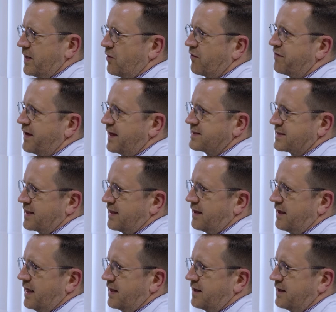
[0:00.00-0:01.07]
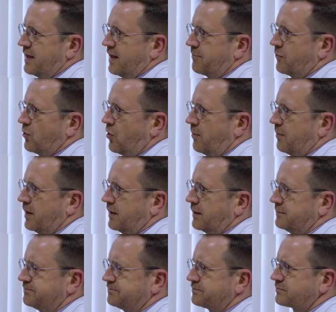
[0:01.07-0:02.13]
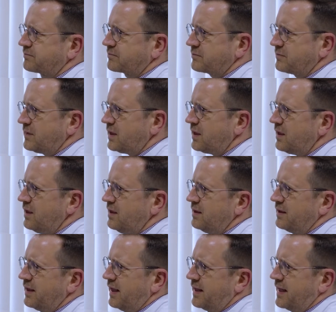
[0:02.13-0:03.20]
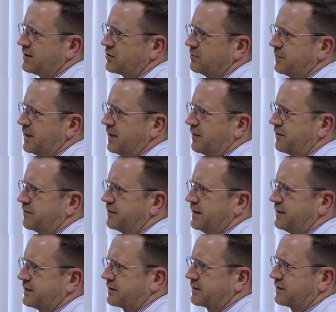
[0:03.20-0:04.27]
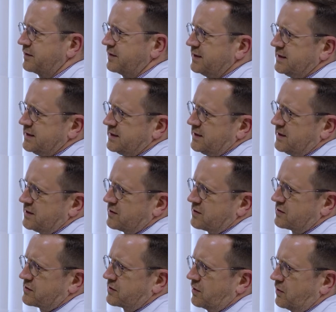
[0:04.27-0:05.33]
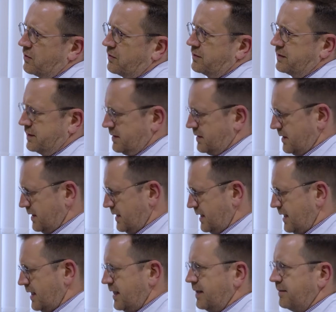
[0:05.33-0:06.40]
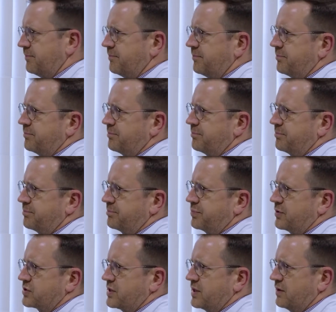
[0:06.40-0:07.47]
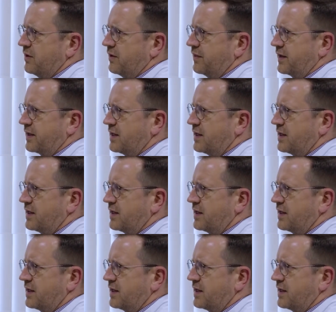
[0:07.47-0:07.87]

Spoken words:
you're facing any abnormal anatomy in the fetus. So again, pushing on the